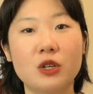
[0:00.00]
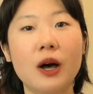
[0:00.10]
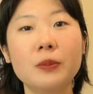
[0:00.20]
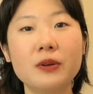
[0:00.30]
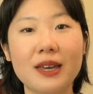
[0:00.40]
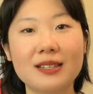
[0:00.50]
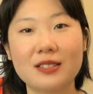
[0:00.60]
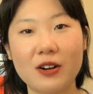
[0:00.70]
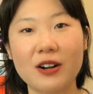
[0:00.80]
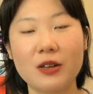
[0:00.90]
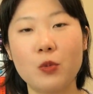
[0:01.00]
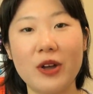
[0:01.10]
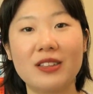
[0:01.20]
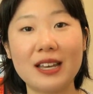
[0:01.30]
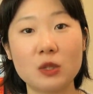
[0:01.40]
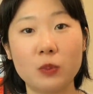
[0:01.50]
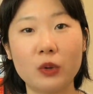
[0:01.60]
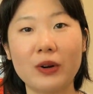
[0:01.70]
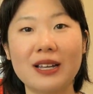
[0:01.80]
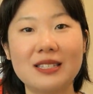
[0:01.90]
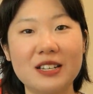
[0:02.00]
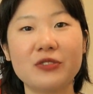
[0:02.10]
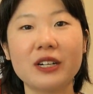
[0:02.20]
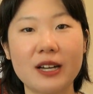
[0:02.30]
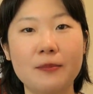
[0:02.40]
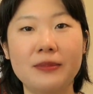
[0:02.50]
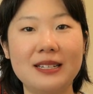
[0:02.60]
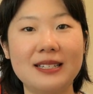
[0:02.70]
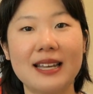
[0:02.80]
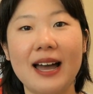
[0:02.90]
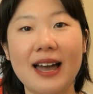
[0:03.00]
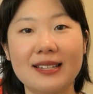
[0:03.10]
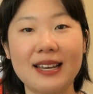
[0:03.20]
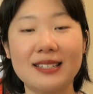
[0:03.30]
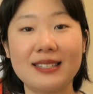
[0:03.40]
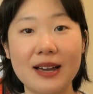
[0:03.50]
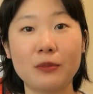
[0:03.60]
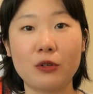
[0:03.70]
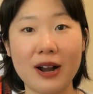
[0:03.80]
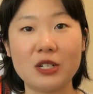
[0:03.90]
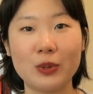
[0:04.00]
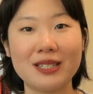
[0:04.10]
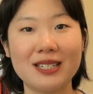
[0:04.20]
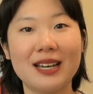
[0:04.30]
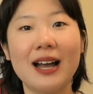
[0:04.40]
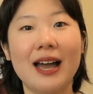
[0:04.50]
to help you get started with exploring different companies as a STEM graduate,